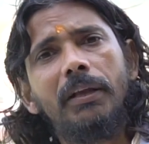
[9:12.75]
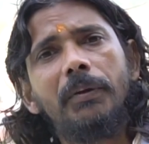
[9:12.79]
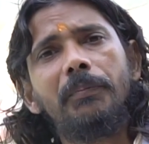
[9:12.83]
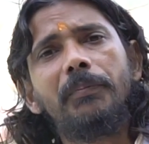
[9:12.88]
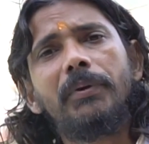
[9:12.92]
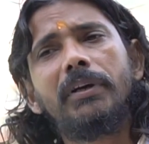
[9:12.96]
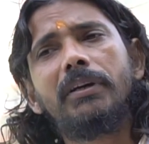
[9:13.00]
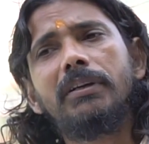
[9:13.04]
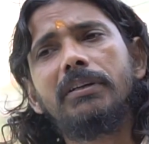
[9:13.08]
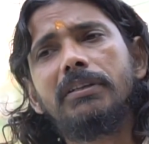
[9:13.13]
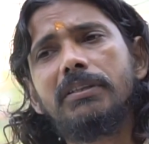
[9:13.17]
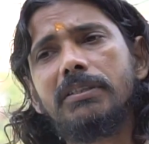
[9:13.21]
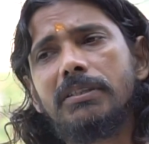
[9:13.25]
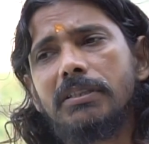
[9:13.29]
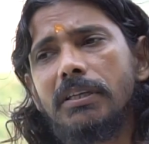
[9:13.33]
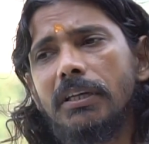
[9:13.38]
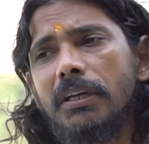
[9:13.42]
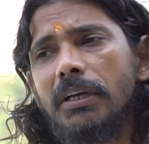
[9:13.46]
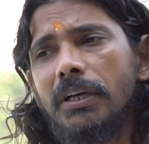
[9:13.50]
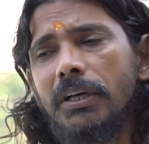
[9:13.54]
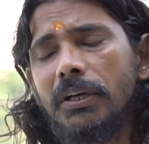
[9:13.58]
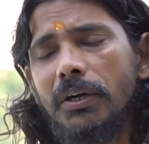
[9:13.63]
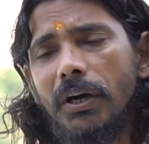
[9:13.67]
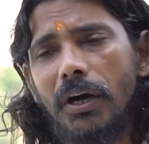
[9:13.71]
because
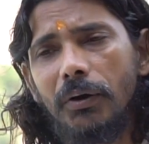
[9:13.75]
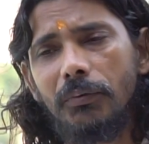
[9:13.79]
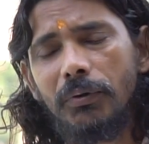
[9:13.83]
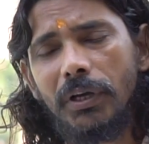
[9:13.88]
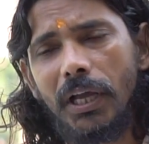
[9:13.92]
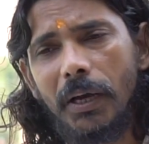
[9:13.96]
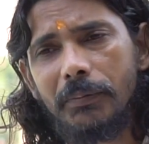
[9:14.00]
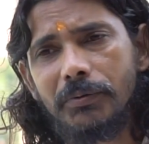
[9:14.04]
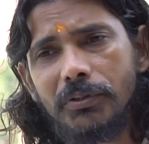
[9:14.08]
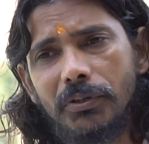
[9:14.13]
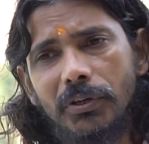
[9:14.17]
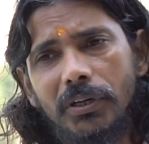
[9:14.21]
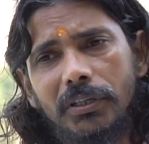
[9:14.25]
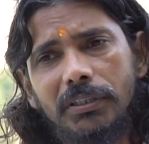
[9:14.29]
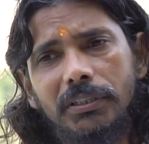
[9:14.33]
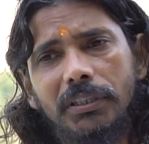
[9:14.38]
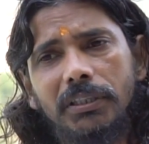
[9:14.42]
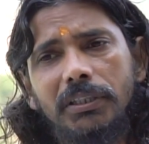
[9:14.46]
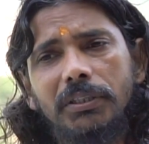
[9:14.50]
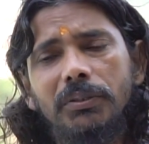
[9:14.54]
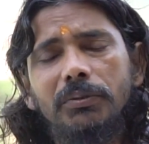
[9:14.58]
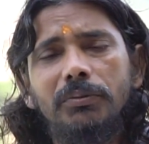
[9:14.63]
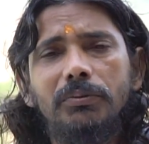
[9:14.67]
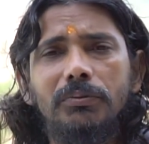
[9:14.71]
we have to
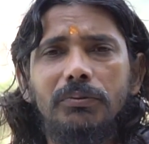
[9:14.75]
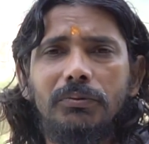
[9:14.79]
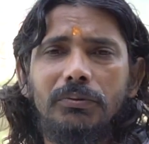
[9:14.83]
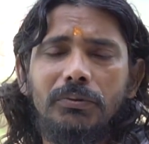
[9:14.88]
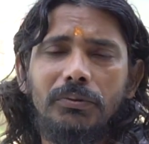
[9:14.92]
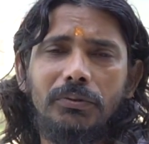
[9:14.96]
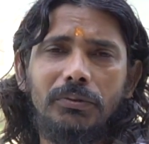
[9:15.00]
continue